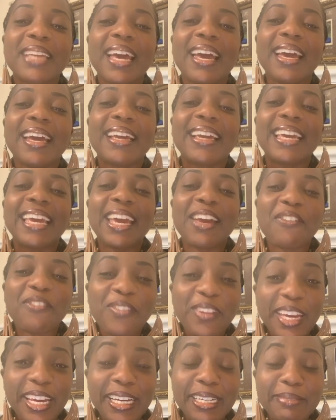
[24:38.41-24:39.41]
get
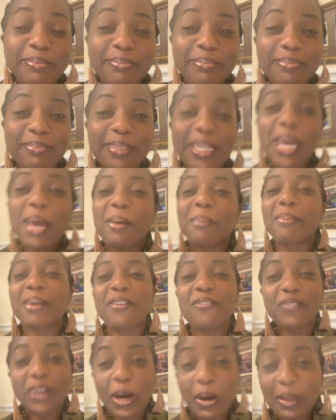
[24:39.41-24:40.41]
fit.
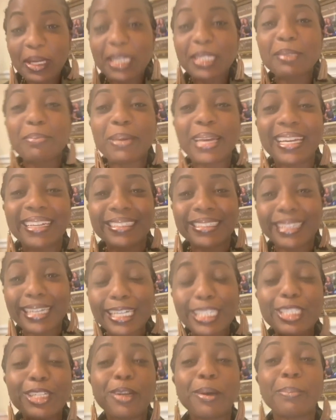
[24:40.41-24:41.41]
Be focused, be
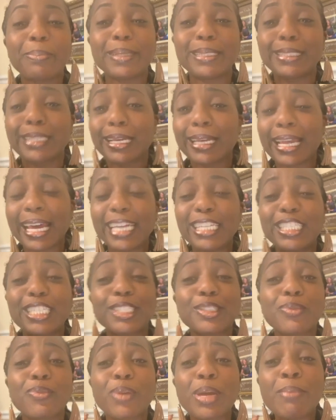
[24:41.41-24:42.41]
intentional, be
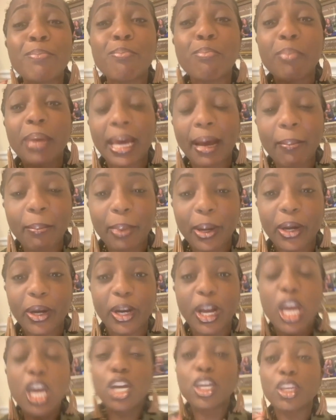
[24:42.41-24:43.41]
tenacious. Remember,
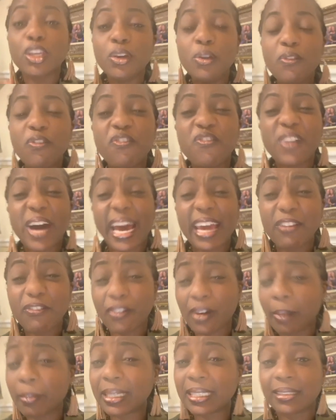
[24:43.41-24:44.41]
you fight
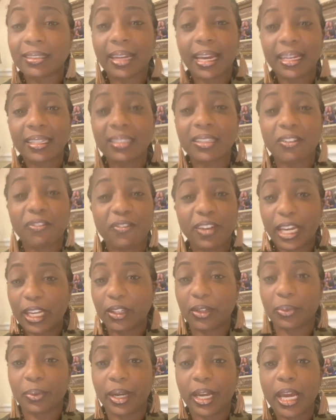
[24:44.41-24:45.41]
from a stance of
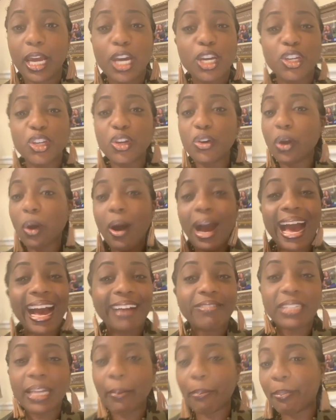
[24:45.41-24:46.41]
victory. You don't
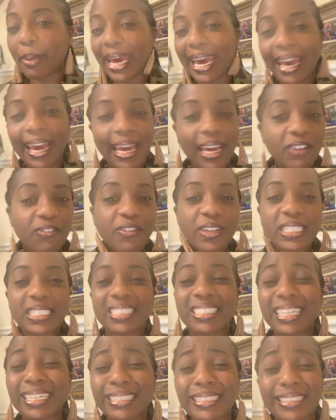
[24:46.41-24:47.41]
have to beg for
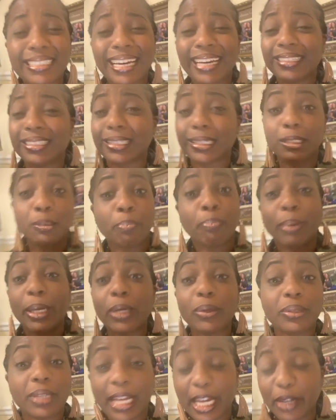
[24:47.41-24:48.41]
success is
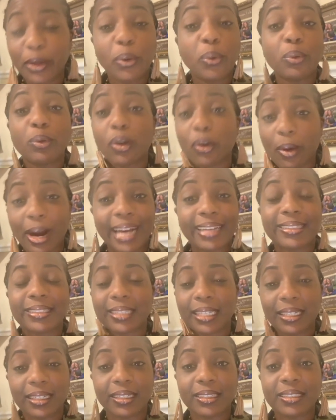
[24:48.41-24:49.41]
built in who Christ
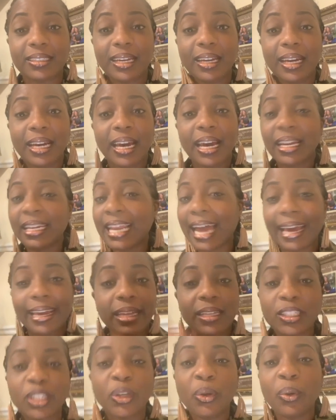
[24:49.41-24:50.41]
is. Like
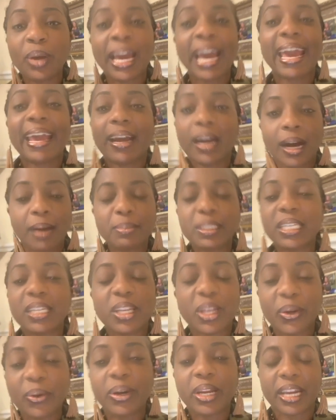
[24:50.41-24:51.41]
you can't come to the
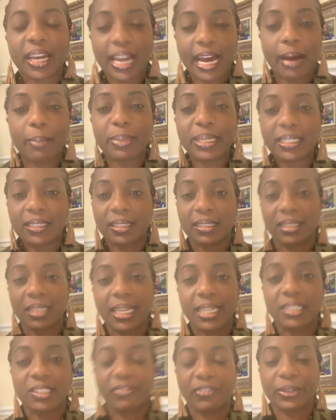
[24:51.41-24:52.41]
Lord and not be
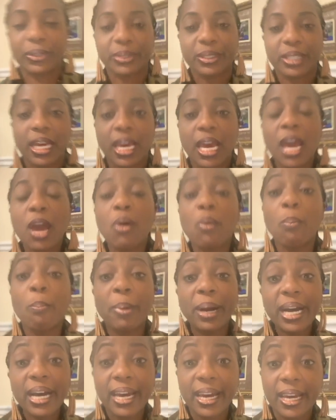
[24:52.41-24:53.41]
successful.
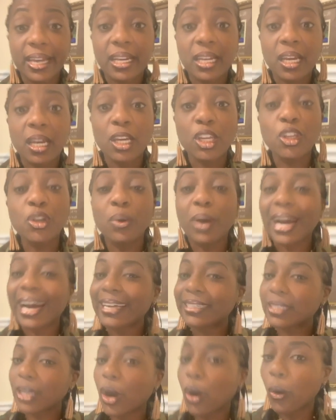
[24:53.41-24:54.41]
But you
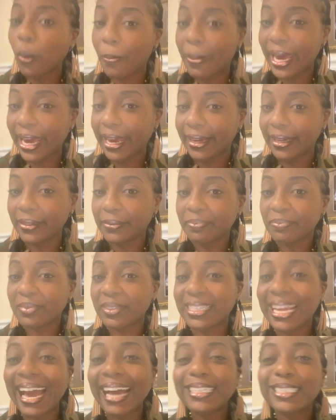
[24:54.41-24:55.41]
got to obey.
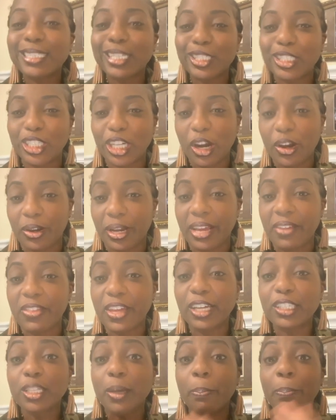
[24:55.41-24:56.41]
That's the journey.
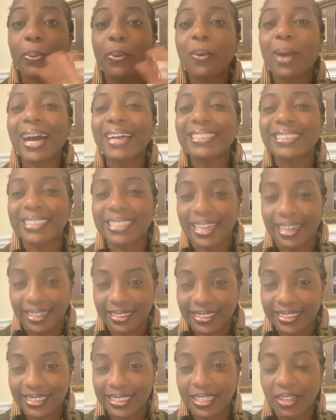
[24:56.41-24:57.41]
There's a
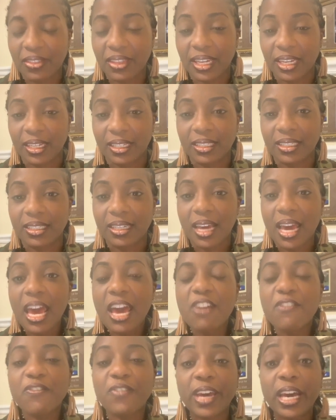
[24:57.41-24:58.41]
process to this.
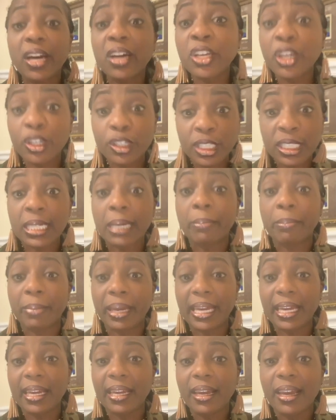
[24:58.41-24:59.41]
Failure to
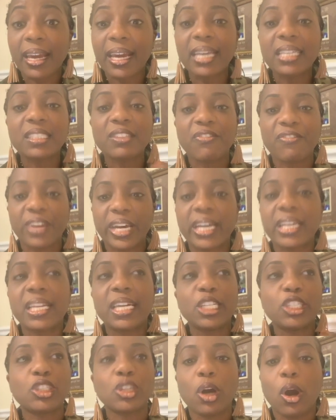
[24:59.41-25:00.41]
me is
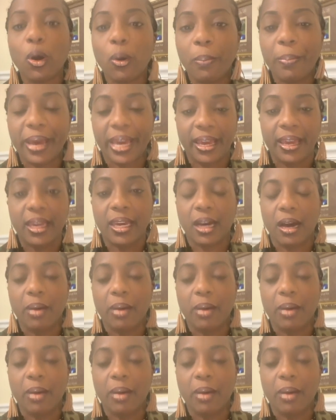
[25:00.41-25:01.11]
failing to obey him,